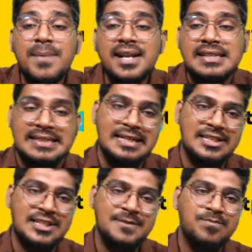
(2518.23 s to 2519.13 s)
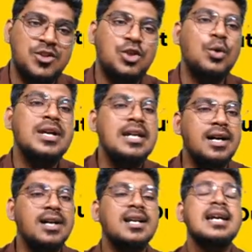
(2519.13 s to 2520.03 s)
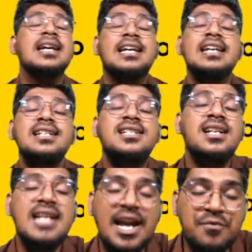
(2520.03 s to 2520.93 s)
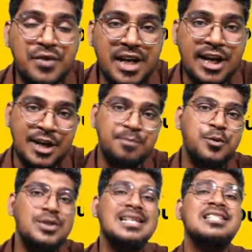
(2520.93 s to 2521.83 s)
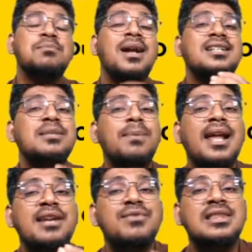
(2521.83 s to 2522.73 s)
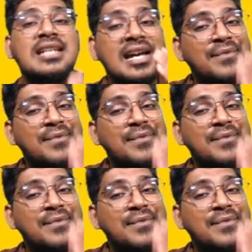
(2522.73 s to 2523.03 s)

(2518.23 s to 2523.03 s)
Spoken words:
be result. So here, each and every inputs is multiplied with their